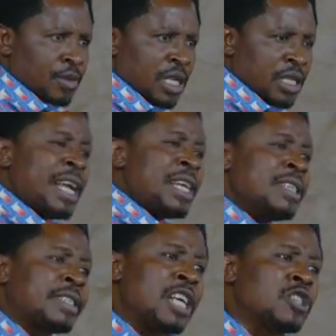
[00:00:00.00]
Then he
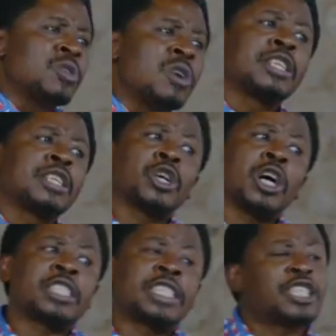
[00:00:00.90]
said, do not
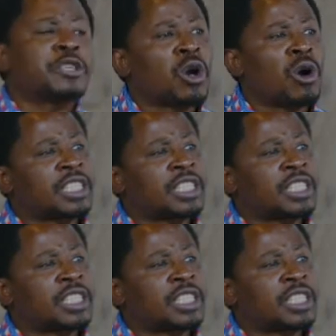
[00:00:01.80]
rejoice just because